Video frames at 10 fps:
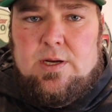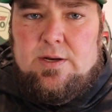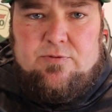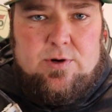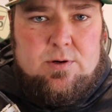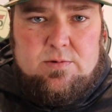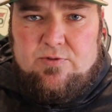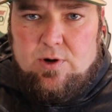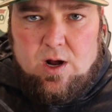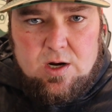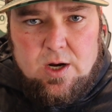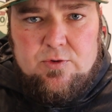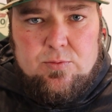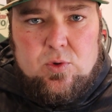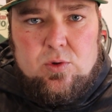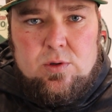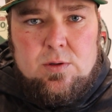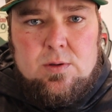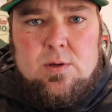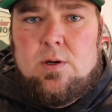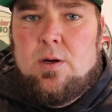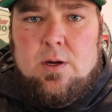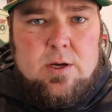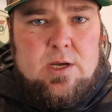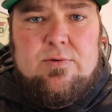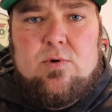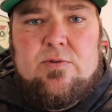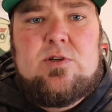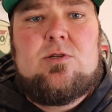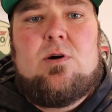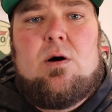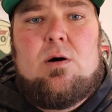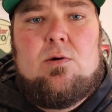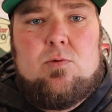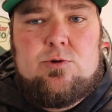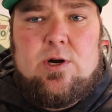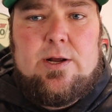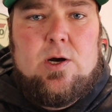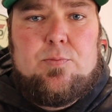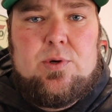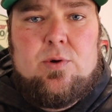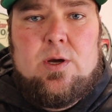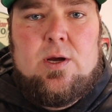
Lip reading: If you're not comfortable, give one of us a call. We'll try to help you.